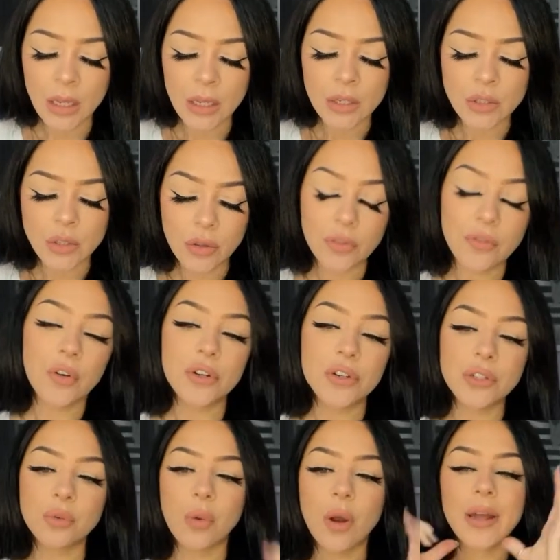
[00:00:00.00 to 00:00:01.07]
So the
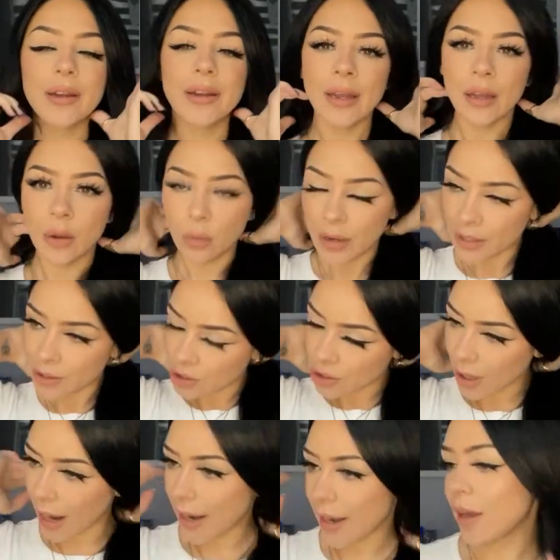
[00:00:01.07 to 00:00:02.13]
first one, which
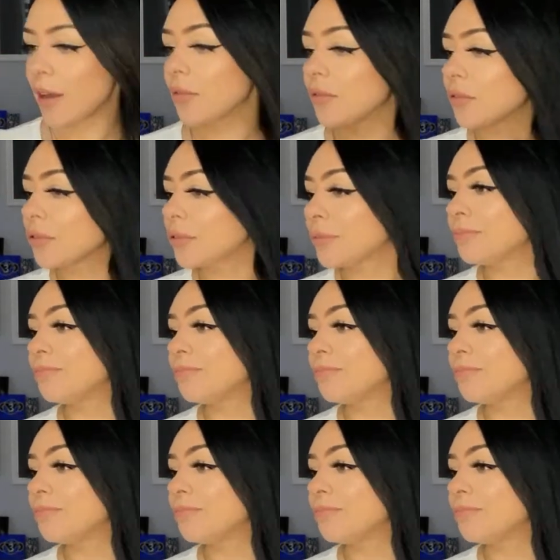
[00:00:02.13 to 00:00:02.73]
I have